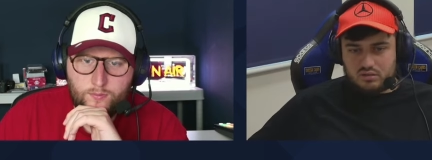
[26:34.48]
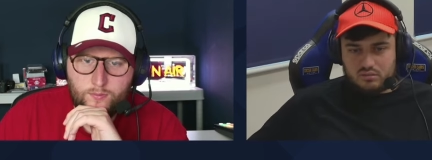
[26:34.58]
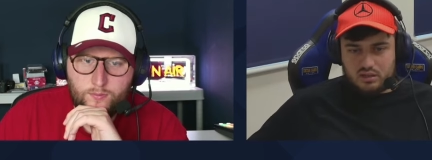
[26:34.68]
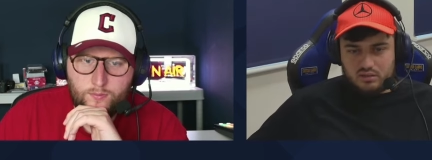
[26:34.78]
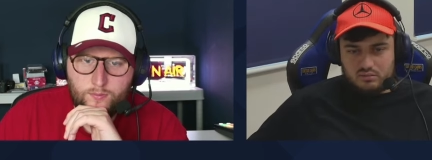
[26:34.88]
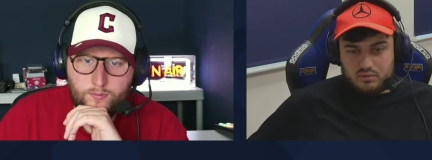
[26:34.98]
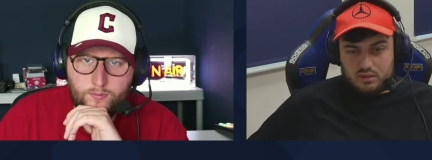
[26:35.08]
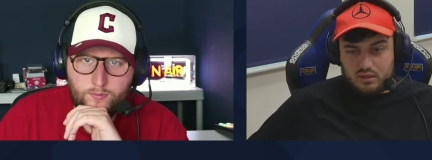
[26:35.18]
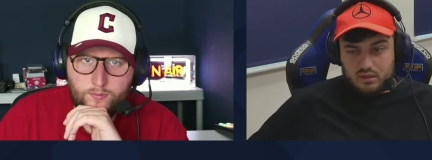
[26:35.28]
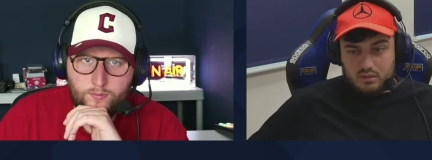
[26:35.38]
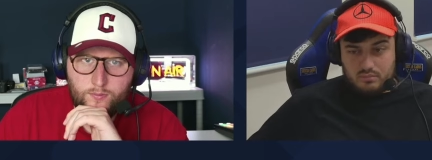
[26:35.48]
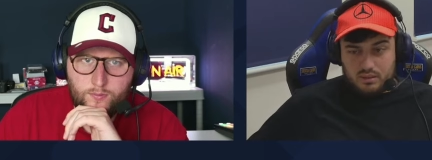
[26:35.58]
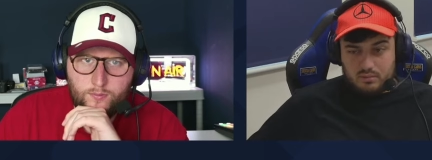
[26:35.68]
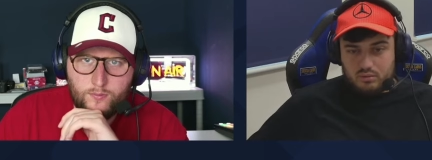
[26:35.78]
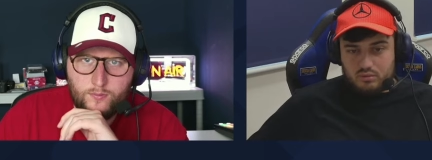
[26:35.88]
Speaker 1: and and
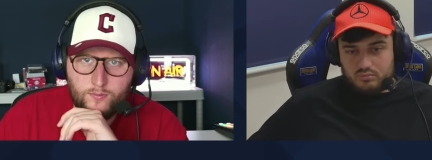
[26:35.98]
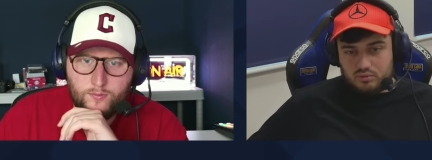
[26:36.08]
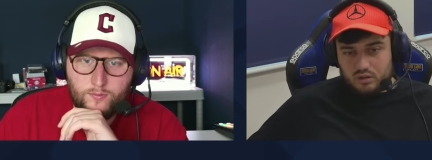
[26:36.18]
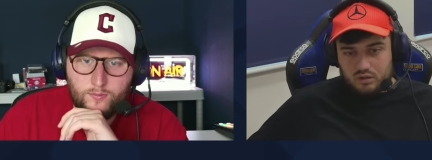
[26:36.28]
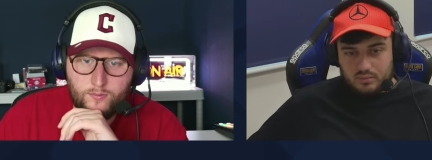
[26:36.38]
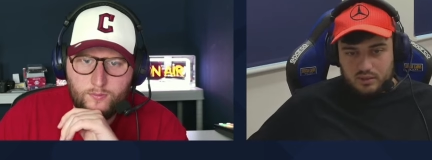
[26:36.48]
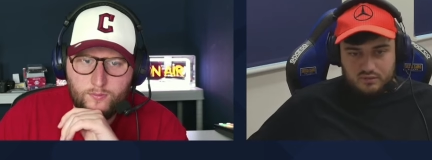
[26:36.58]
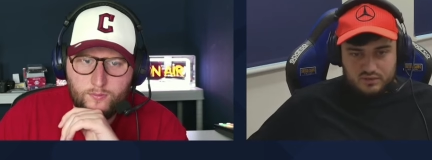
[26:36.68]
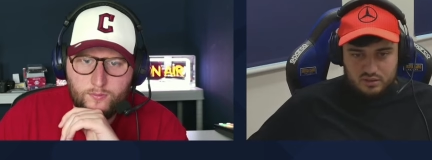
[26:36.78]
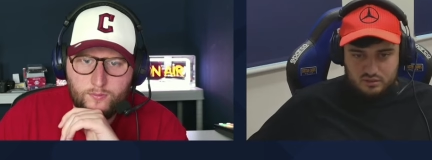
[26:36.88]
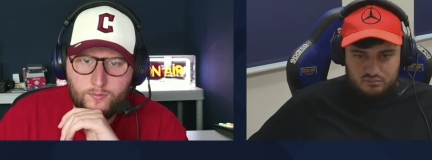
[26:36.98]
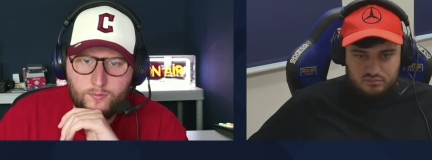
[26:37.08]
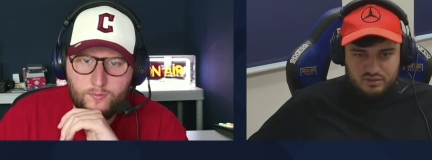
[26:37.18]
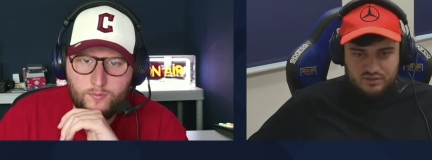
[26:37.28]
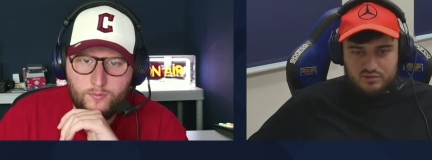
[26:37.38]
people talking about. It. Obviously,
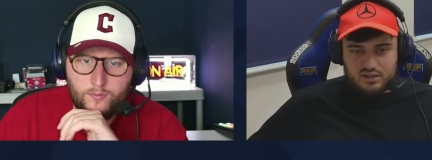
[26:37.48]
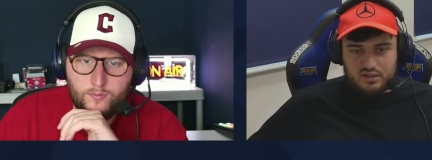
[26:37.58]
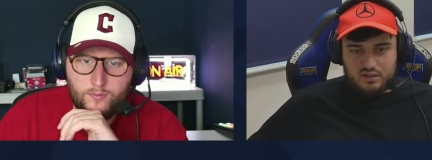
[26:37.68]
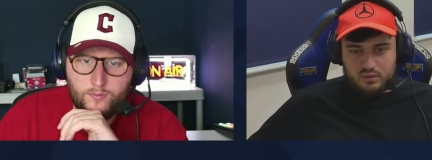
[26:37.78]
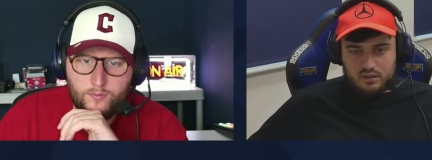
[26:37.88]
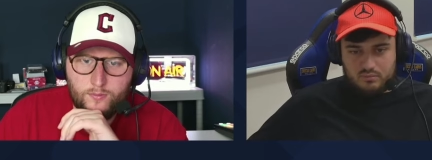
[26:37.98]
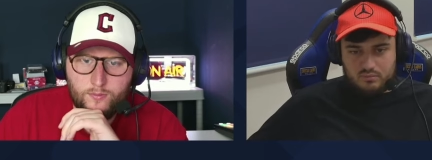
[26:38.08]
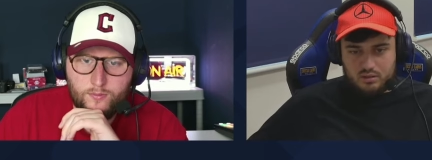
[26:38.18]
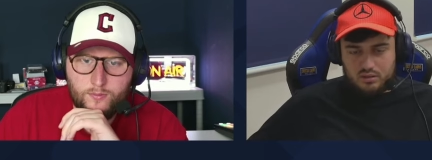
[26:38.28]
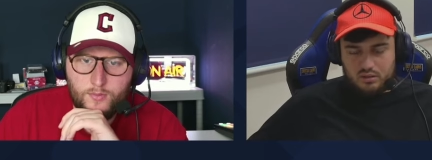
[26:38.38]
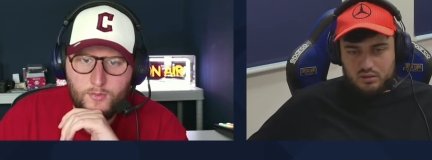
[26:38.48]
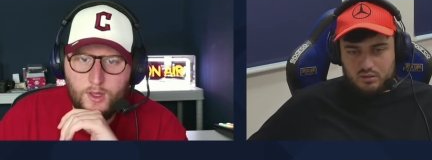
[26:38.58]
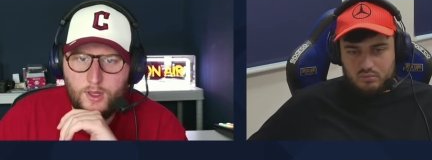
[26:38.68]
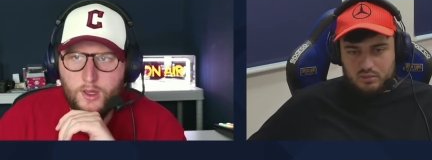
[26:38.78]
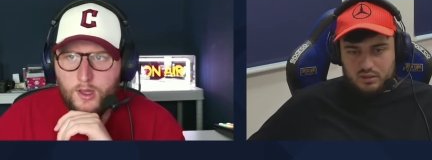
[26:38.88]
different scenario with him,
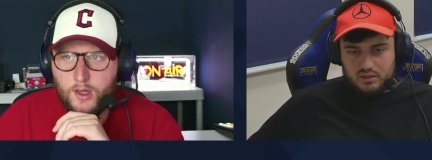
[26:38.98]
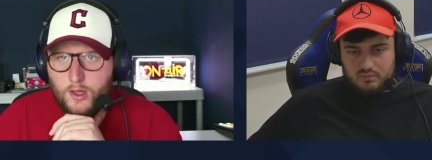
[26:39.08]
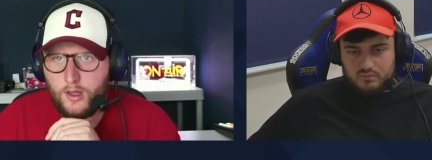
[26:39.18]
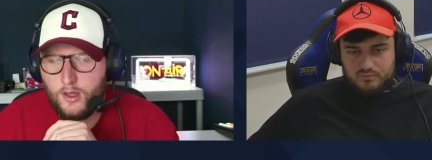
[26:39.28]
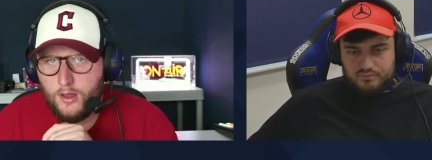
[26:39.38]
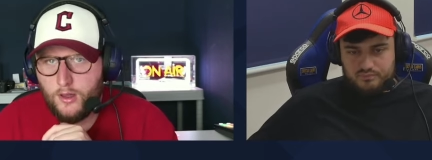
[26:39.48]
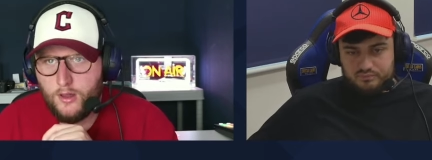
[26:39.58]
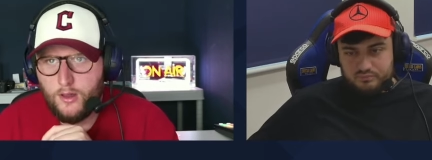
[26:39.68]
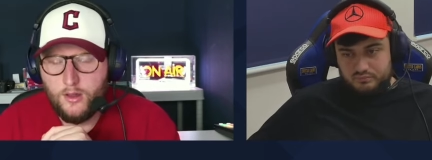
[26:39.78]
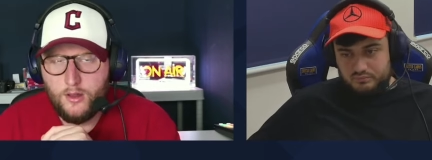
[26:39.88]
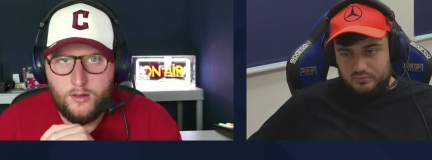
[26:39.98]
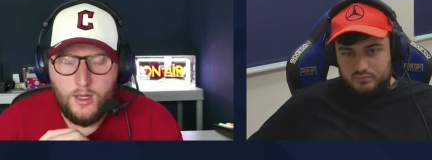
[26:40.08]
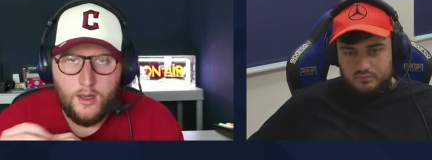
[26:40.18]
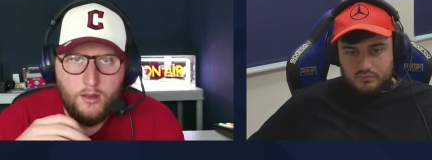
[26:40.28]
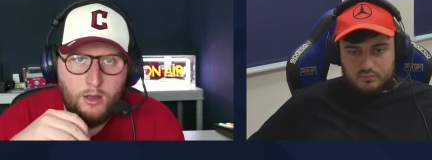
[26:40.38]
but um,
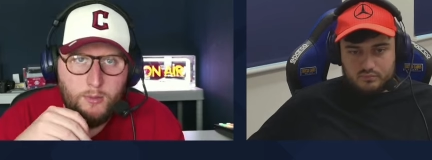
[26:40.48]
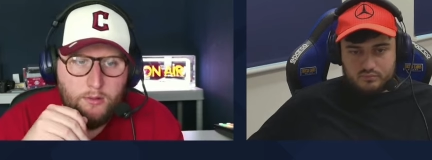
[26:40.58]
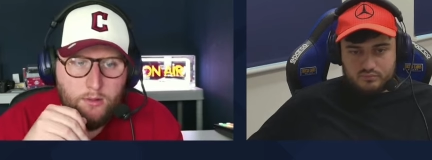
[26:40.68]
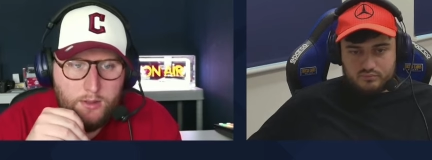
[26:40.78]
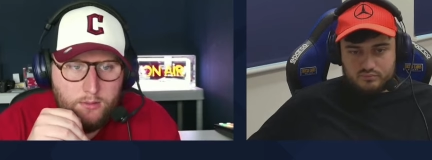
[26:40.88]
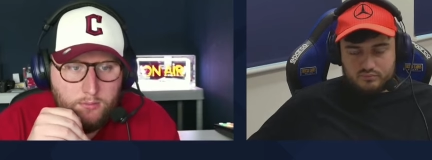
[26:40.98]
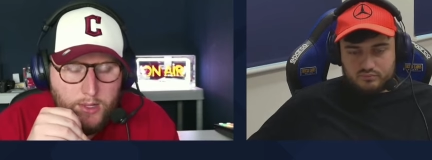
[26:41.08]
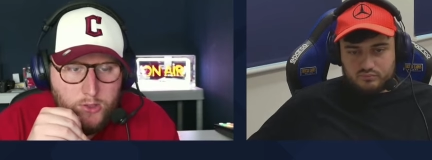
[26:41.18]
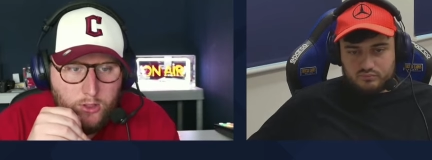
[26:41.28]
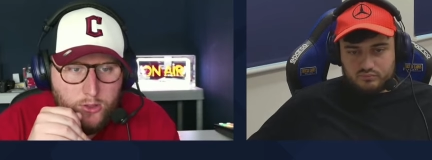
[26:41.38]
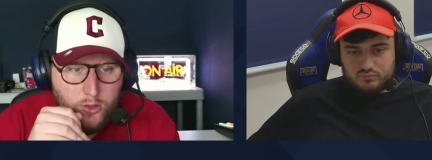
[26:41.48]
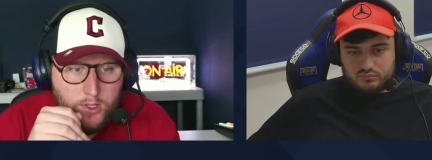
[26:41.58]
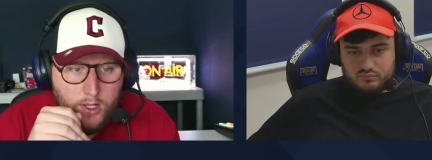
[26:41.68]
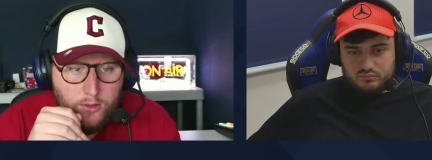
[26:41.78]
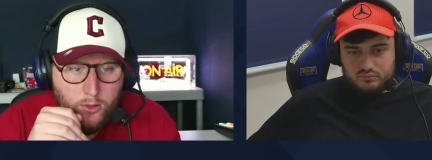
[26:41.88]
Speaker 2: yeah, I mean, I mentioned on Tuesday
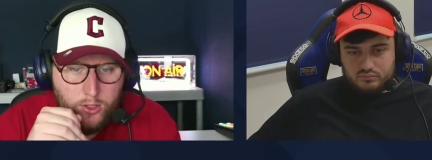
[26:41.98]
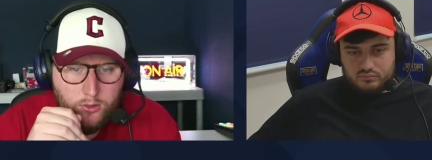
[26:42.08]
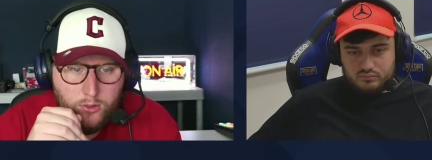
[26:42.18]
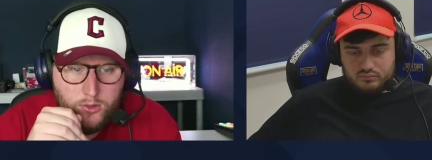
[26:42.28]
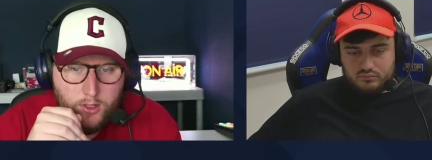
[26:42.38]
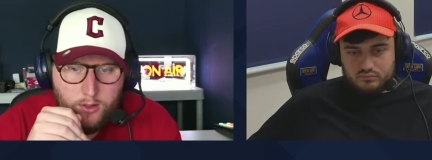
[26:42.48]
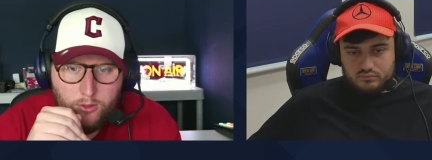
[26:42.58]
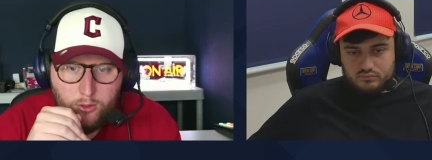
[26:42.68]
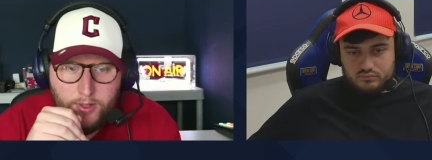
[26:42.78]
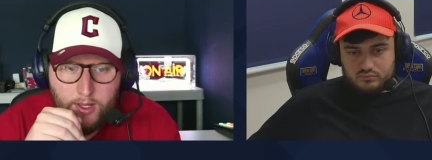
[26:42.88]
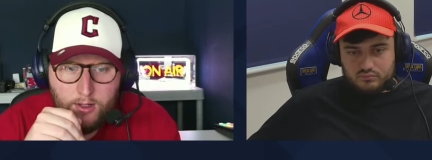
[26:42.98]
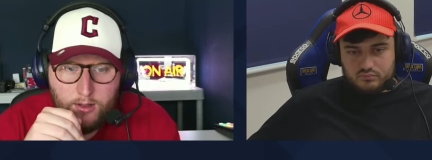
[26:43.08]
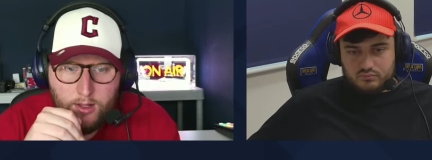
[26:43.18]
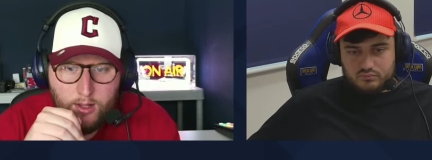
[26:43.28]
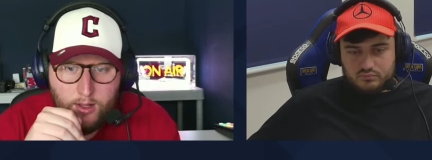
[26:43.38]
Antonio Nusa, who was playing
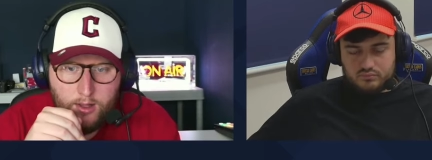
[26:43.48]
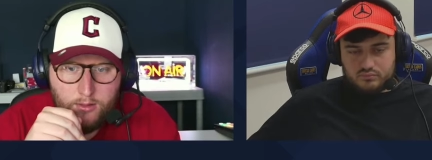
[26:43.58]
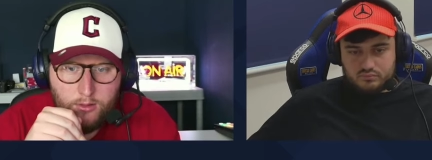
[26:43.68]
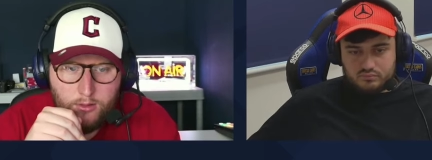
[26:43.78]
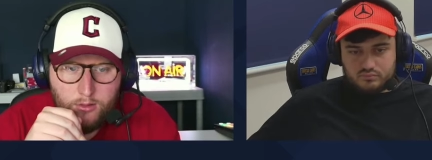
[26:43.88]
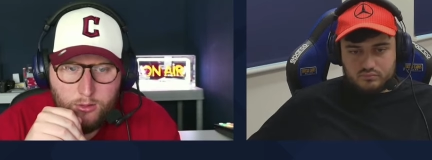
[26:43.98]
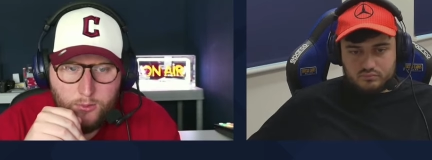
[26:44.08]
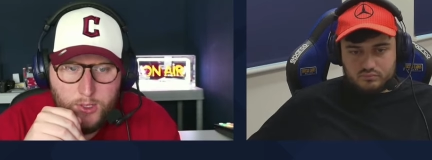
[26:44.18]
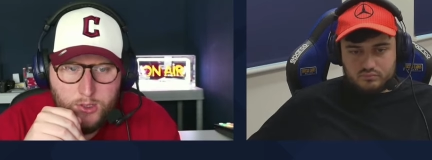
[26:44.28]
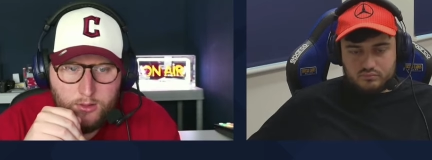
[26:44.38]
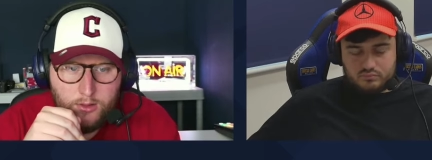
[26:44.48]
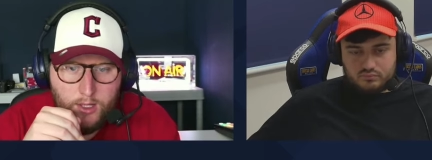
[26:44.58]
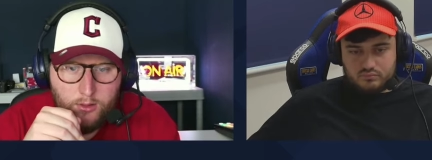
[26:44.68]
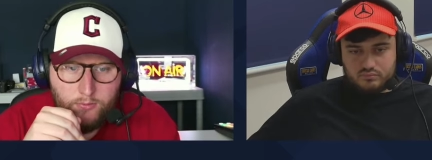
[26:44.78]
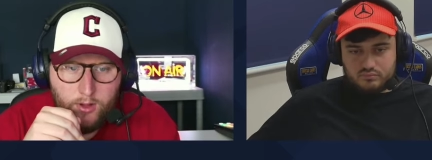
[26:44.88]
uh, Norwegian
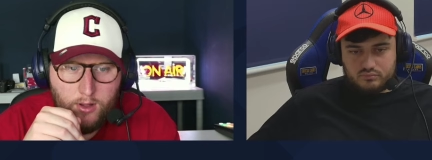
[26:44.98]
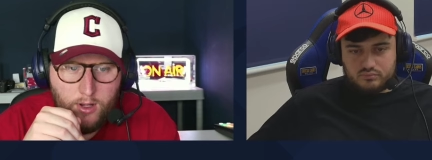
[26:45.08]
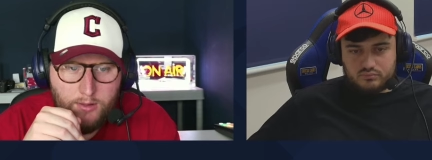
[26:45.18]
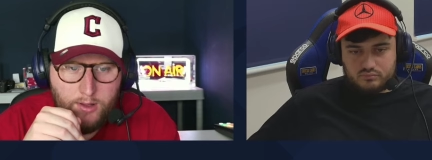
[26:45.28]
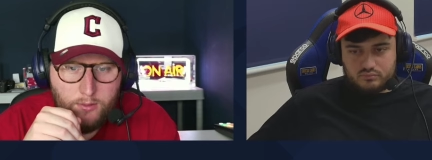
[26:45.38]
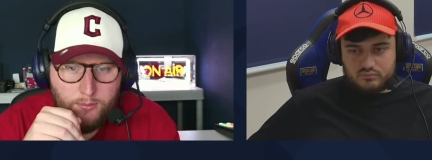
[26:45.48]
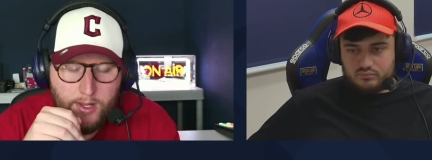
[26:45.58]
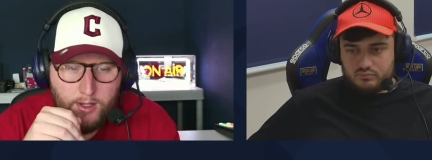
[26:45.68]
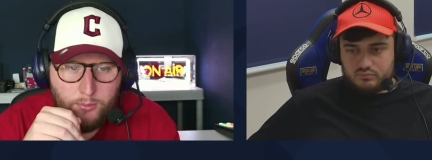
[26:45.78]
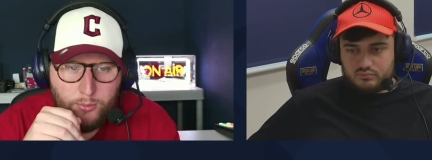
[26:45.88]
kid, very highly rated, playing at